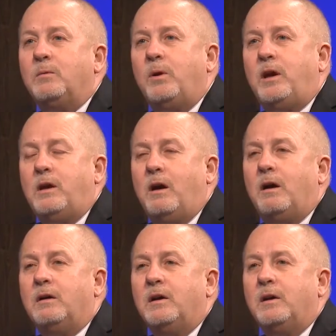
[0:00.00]
we,
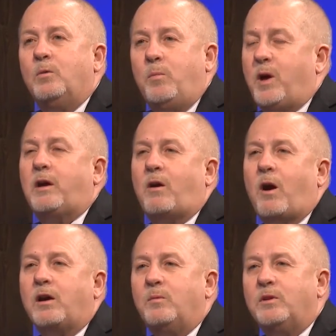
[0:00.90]
uh, we make our
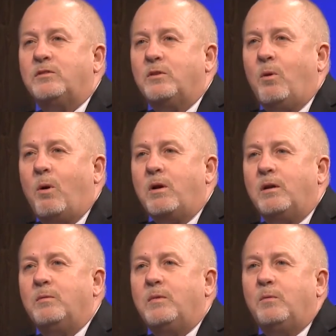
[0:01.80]
arguments in court,
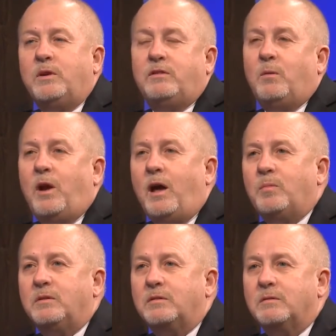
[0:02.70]
and, and we see what happens.